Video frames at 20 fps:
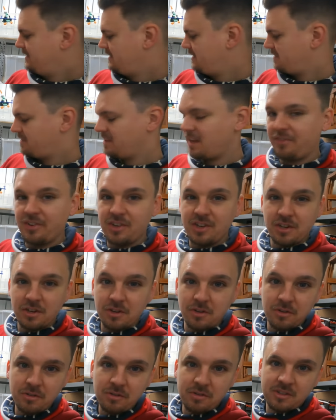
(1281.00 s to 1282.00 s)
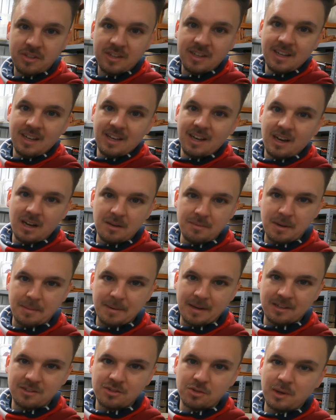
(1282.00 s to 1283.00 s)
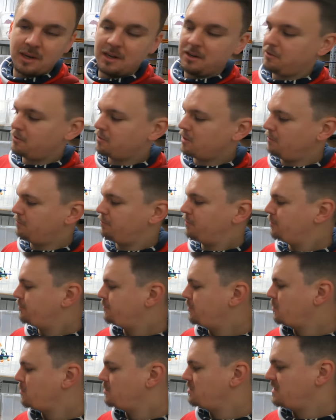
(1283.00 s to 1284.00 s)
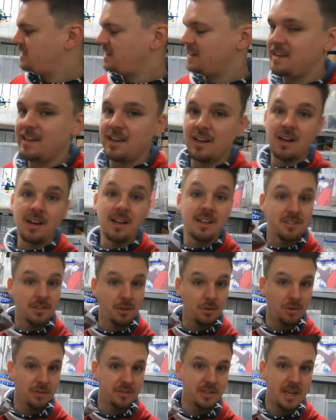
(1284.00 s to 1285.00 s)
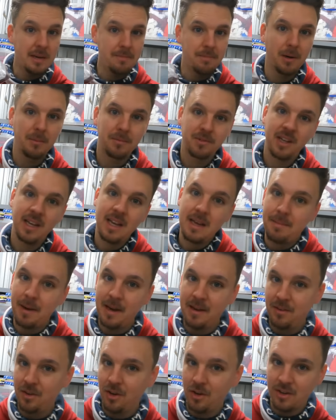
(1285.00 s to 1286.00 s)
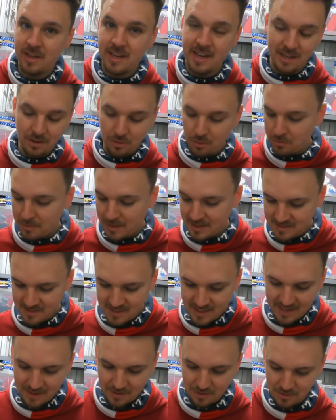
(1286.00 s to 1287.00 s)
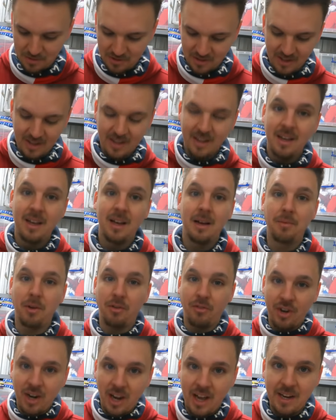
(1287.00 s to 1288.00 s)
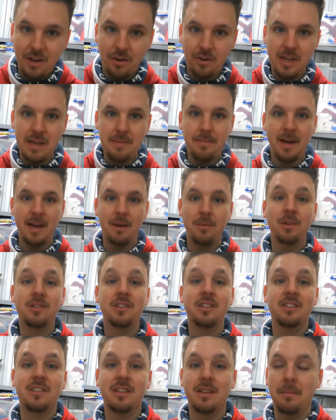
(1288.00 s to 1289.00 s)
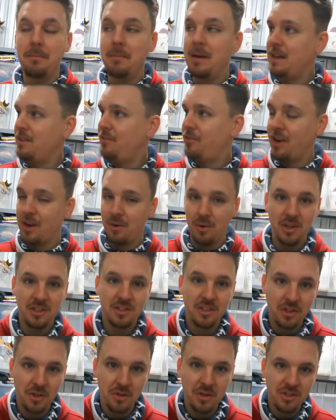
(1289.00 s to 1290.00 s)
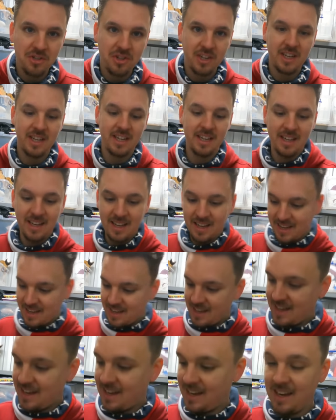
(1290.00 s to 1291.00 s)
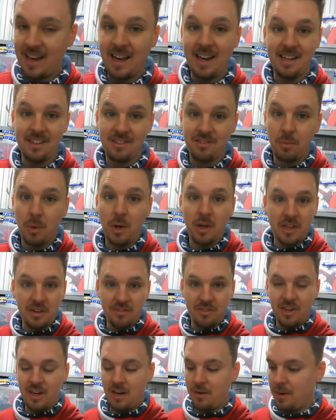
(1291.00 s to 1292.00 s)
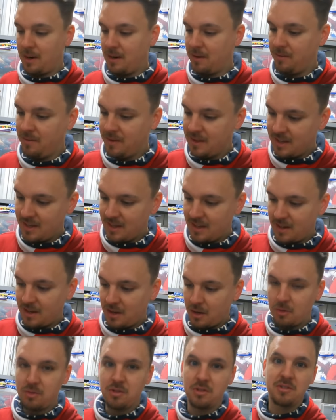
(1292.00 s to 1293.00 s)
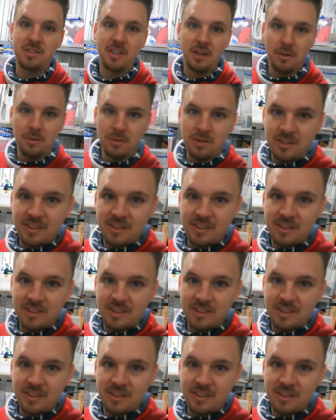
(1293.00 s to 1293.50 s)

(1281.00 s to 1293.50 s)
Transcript: just never used, only about twelve, gone for forty, sold on Depop, so eBay not getting all my sales. I'm not relying on eBay, which is the main thing I wanted to do this year, uh, and it's working really well. Also sold